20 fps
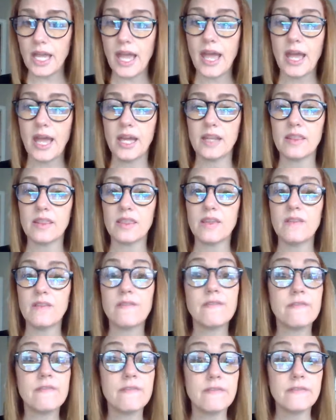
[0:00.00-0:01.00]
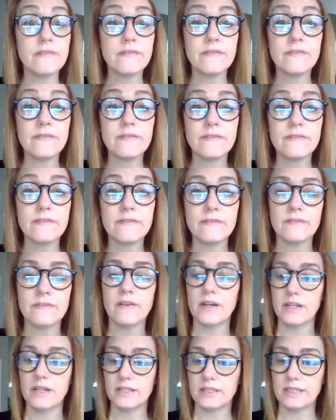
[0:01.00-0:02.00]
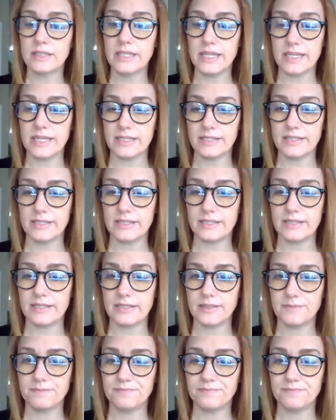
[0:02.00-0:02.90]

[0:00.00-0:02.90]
at the V list.